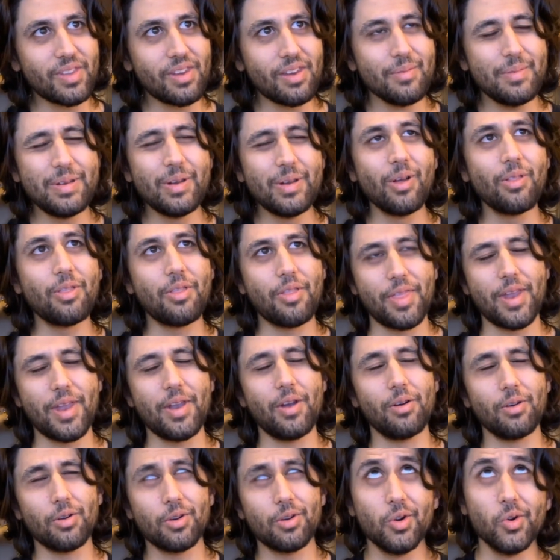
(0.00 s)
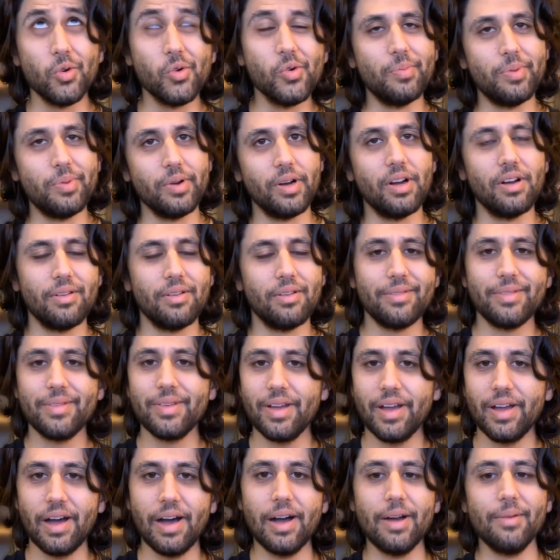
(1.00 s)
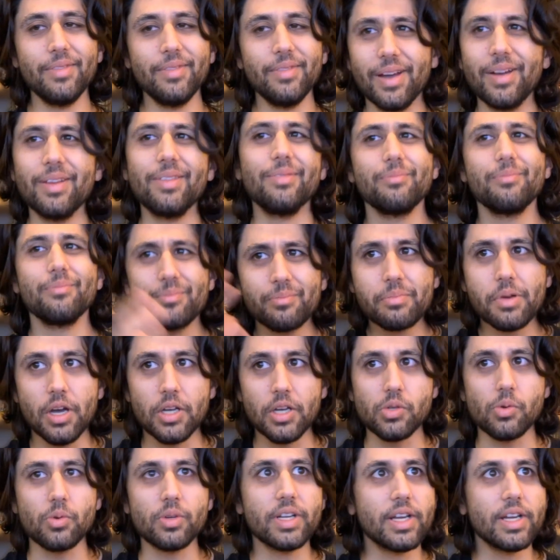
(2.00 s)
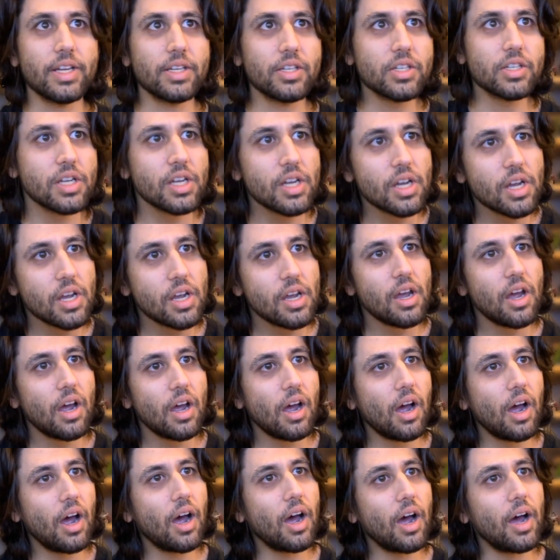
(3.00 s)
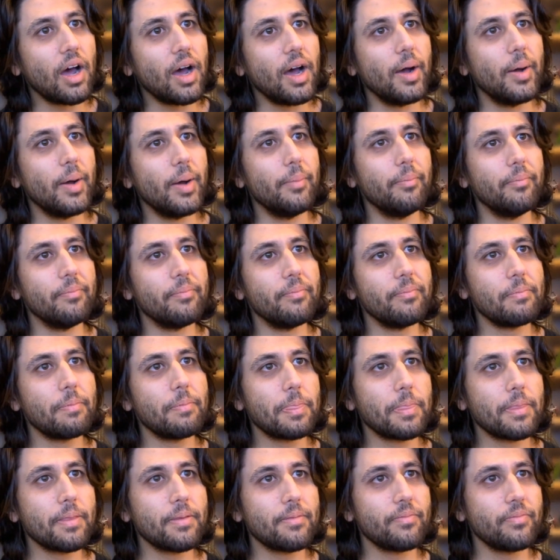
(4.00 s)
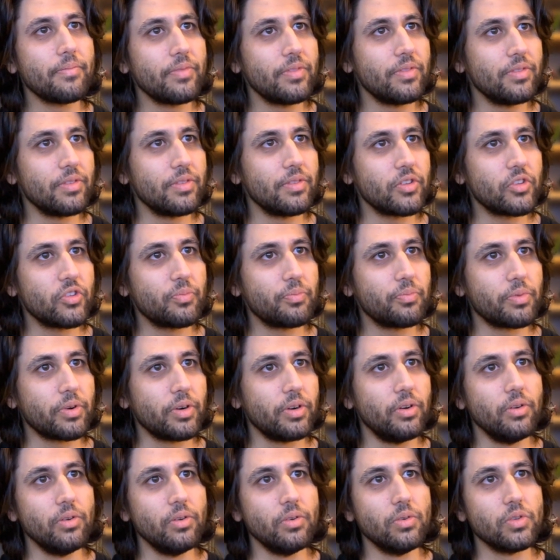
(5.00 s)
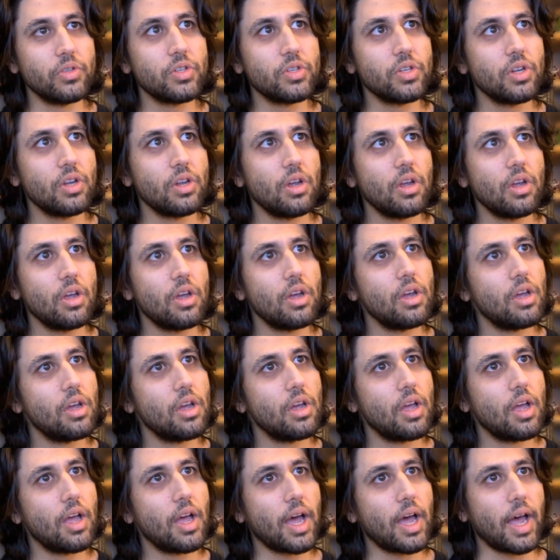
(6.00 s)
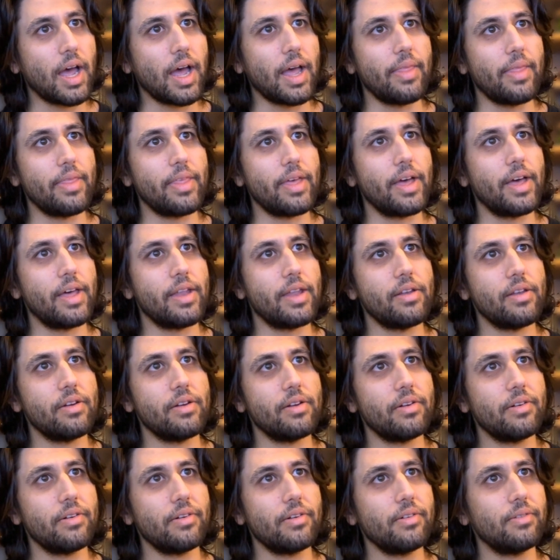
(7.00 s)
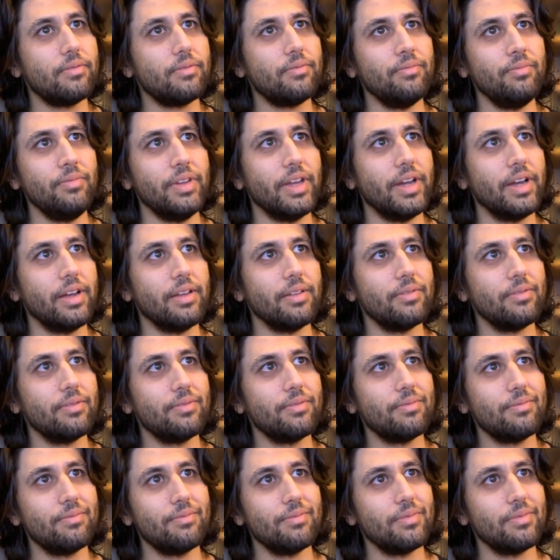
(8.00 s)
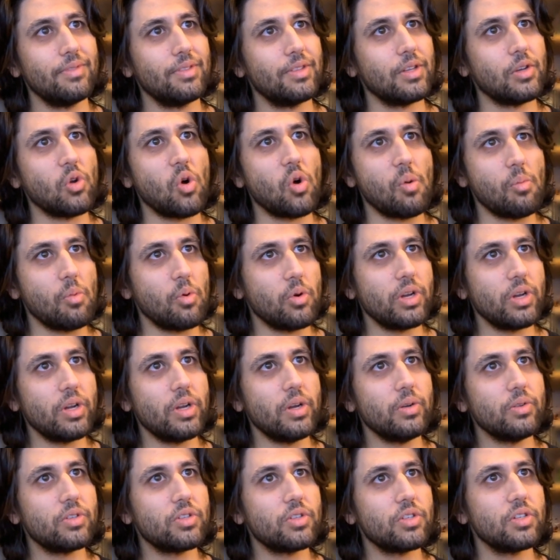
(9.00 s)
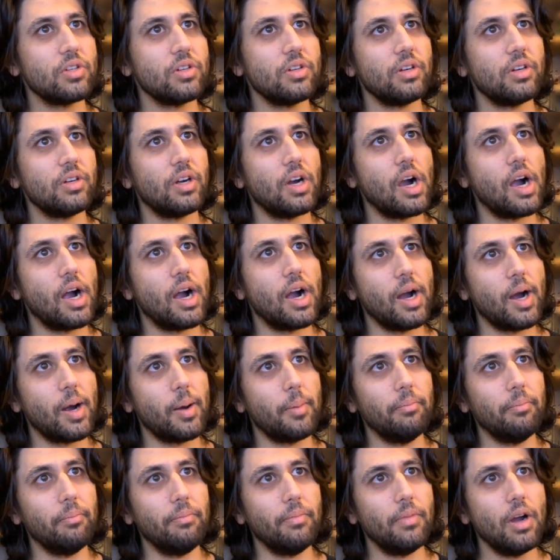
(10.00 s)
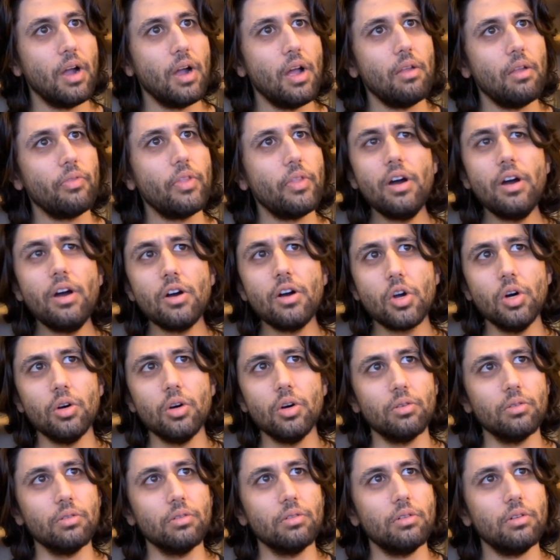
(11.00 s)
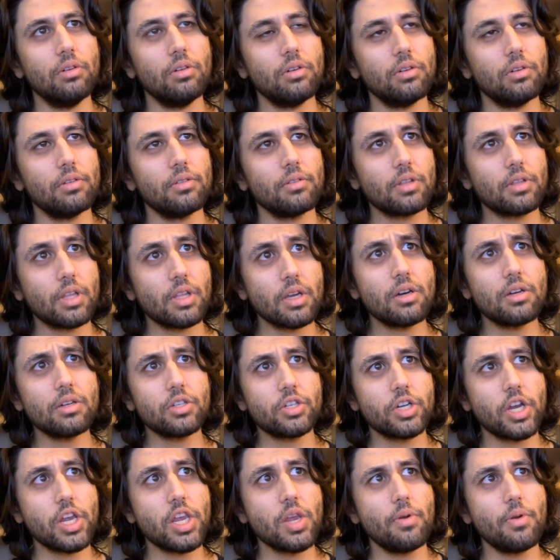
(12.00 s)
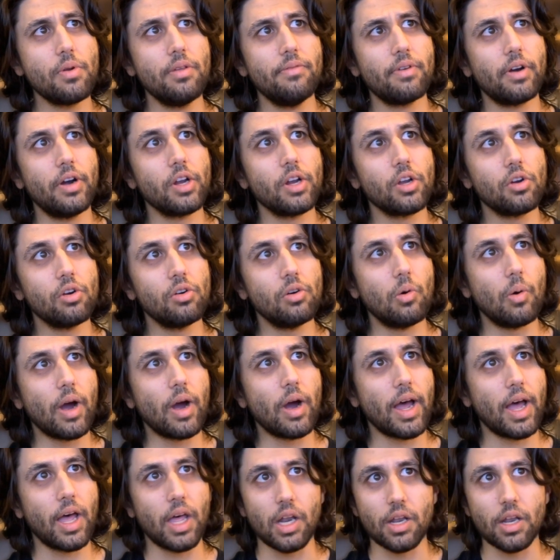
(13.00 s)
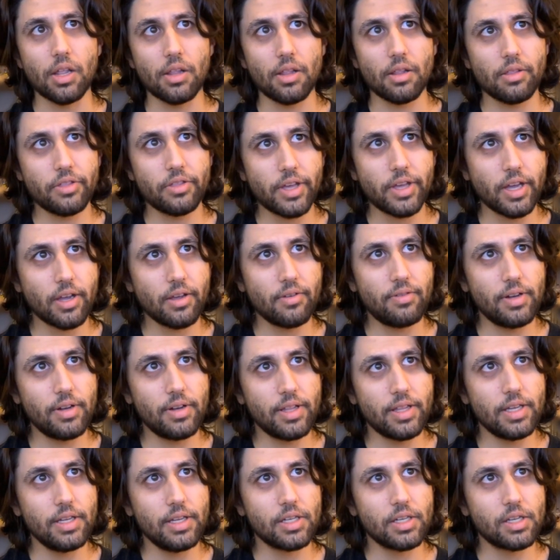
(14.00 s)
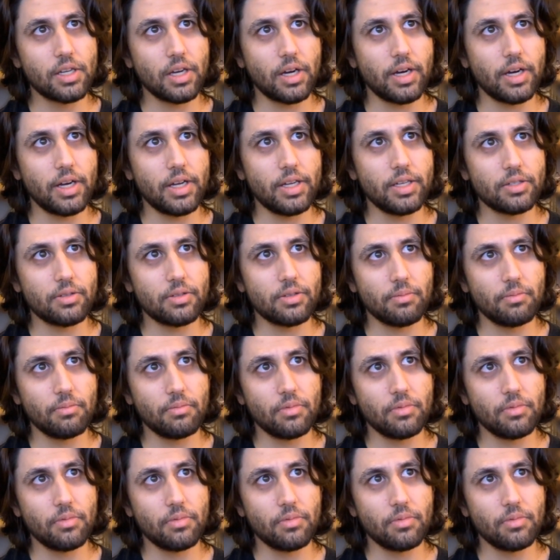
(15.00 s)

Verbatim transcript: not that they're not cool, but uh, yeah, personal taste. Um, sprues, and then the normal dudes. Um, they are cool. They are genuinely very cool, and thankfully these guys